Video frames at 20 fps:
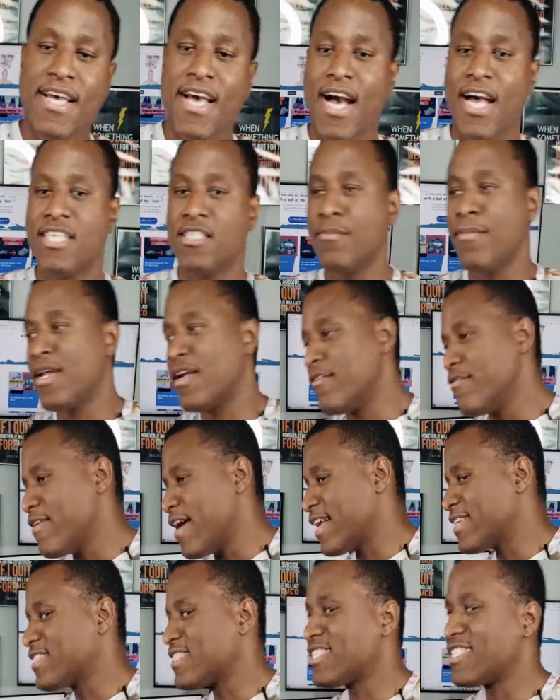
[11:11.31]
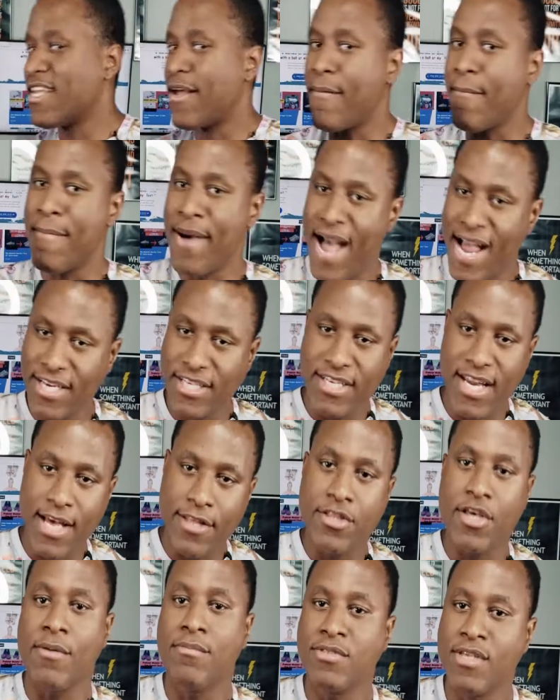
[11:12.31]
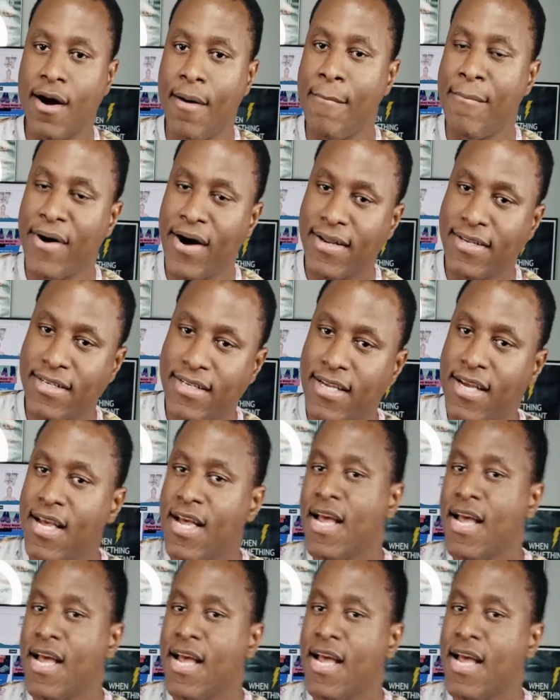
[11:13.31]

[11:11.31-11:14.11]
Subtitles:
As a matter of fact, smash that thumbs up button.